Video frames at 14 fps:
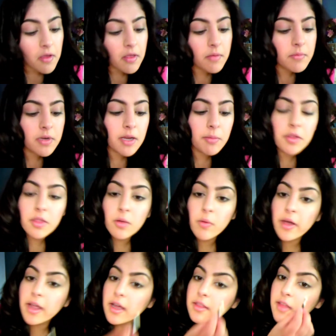I'm going to put the
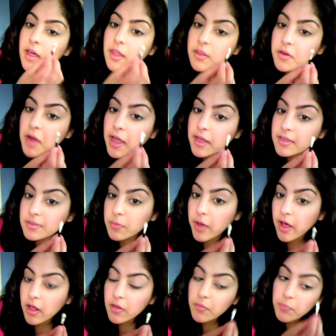white on the other eye as
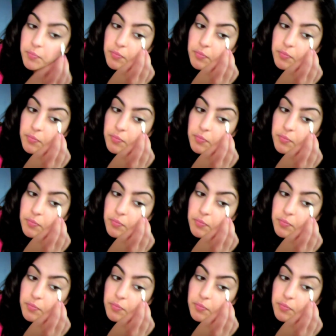well.